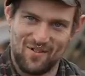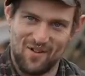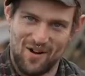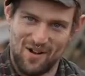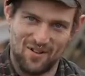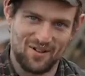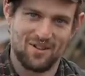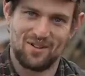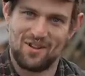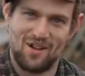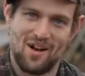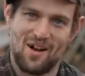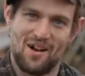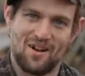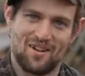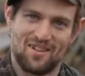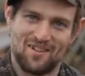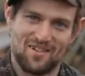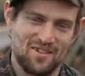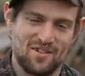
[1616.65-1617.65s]
All
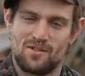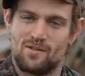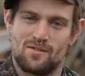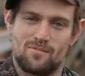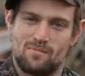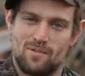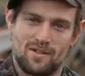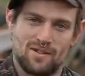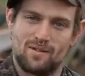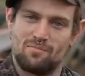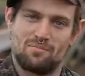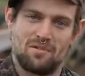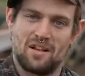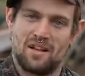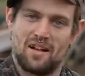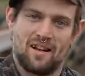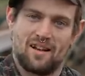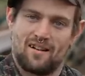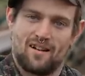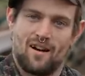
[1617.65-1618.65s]
along, this has been the
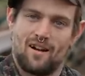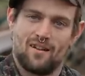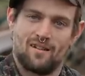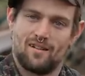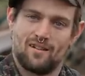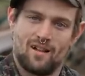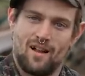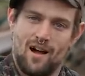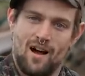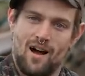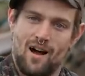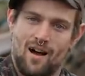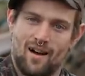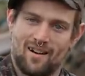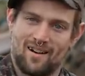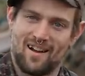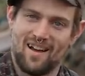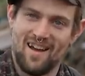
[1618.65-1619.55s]
plan all along.